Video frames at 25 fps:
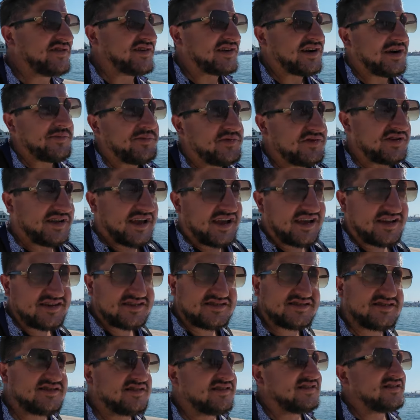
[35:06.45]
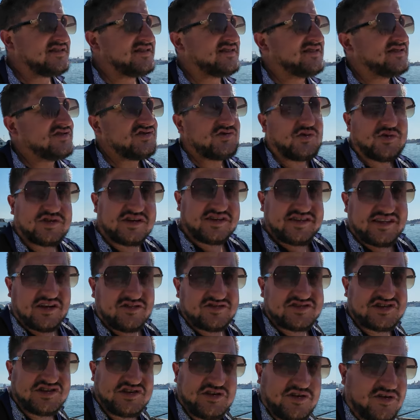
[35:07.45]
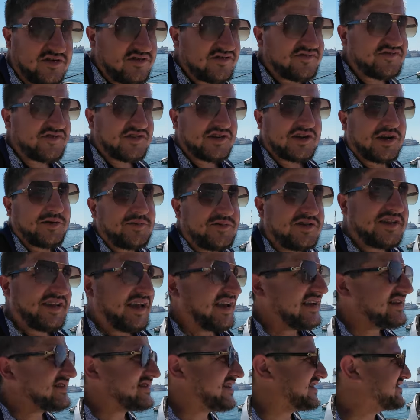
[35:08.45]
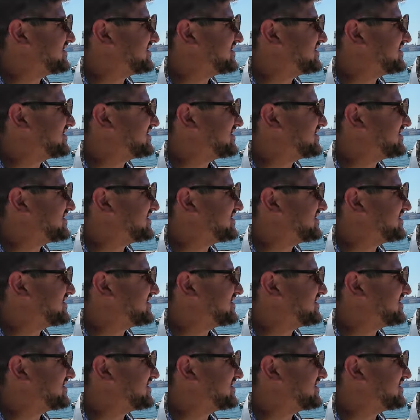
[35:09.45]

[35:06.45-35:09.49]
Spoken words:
a couple days? 200,000 euros for a couple days?